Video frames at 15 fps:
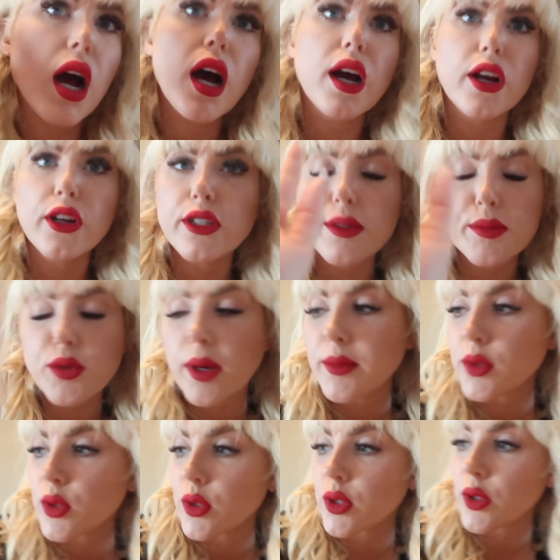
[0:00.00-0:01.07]
uh, or
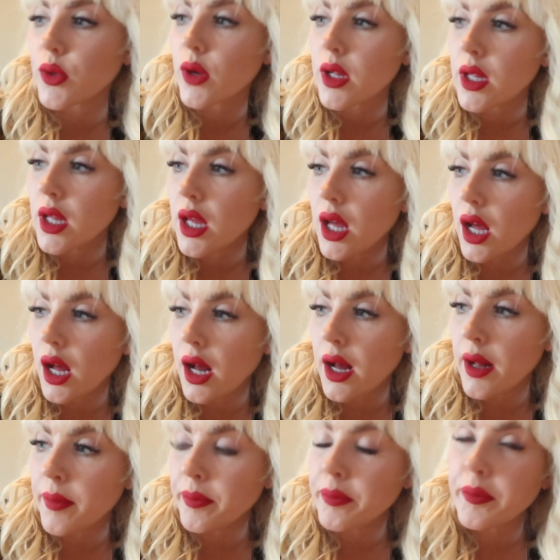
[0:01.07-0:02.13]
subscribed to Hulu,
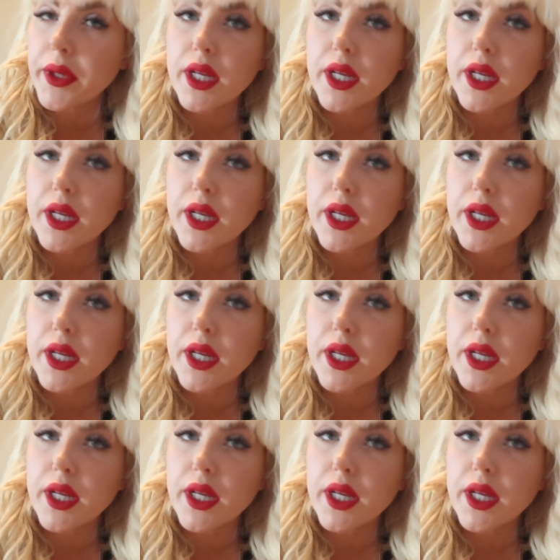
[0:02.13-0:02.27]
um,